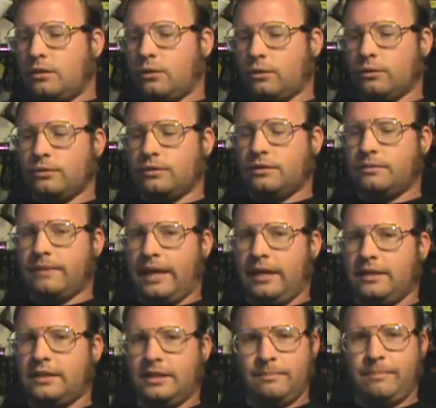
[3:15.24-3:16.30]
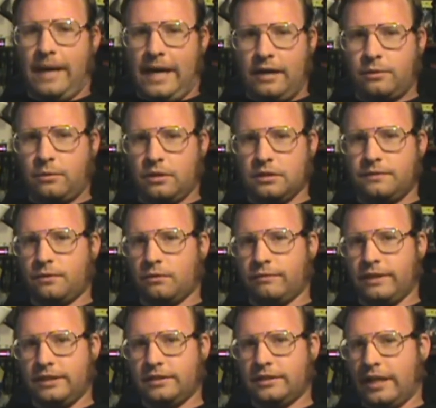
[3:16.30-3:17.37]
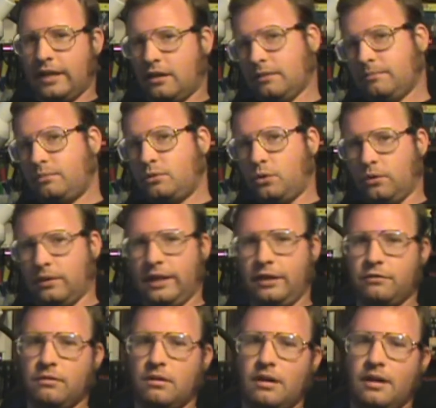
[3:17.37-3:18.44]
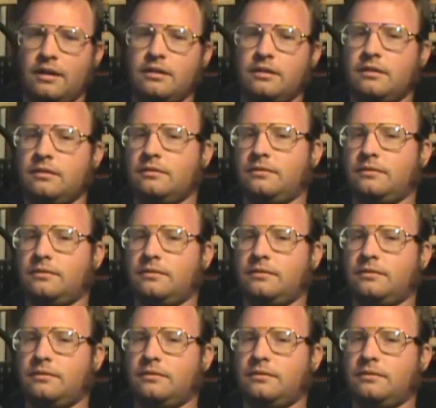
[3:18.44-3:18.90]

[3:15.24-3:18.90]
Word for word: who's aging backwards for reasons that are told later on.